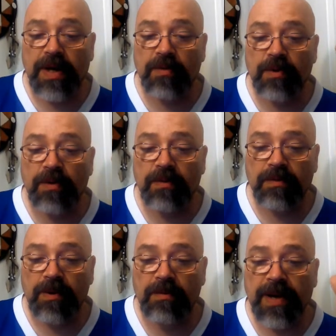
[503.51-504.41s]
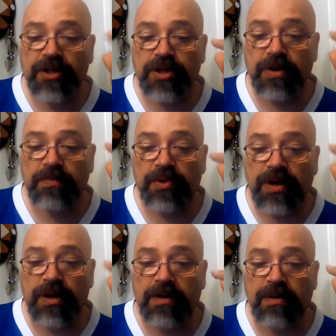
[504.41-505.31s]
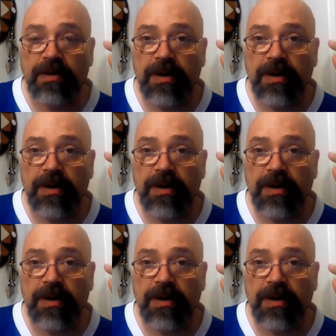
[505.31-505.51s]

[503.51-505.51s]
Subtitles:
And we'll make sure to put a